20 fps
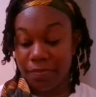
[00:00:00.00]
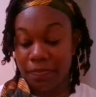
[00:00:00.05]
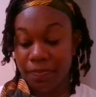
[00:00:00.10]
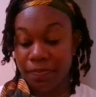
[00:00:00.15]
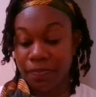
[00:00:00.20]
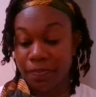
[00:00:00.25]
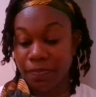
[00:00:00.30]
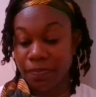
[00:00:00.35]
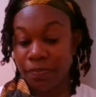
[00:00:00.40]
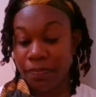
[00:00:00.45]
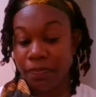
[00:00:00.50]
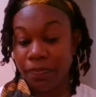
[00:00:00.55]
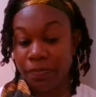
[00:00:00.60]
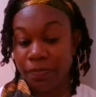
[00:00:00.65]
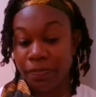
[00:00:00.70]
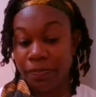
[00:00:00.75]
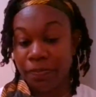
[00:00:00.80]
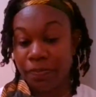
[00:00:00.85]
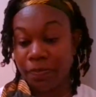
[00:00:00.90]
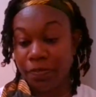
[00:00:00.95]

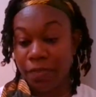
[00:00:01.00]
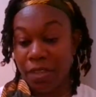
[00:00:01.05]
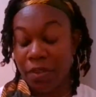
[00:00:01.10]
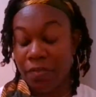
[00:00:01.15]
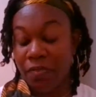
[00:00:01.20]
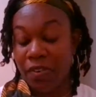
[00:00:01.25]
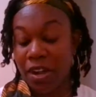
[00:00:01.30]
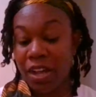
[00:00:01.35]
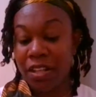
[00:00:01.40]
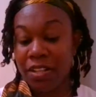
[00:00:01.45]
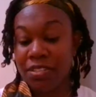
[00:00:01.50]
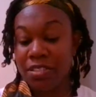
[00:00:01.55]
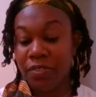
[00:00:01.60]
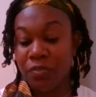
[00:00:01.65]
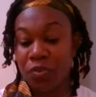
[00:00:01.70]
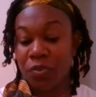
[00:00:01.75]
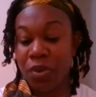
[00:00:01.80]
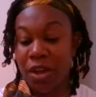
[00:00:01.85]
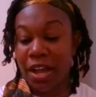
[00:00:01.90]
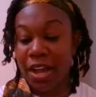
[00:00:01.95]
And for others
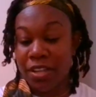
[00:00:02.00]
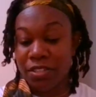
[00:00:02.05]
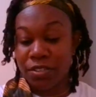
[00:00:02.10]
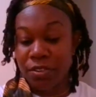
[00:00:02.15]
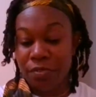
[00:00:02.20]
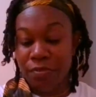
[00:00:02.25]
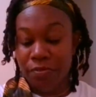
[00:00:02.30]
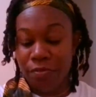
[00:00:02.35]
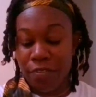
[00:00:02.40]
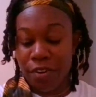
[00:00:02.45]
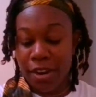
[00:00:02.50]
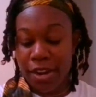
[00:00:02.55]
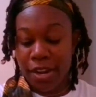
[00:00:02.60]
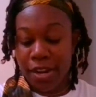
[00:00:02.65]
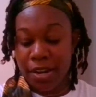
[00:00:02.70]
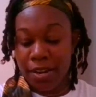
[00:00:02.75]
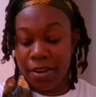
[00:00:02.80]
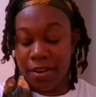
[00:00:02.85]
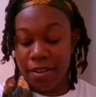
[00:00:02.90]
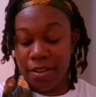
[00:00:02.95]
of you guys, your
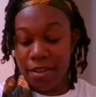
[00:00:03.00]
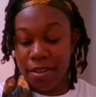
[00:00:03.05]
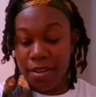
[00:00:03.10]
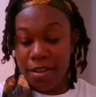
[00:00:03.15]
friend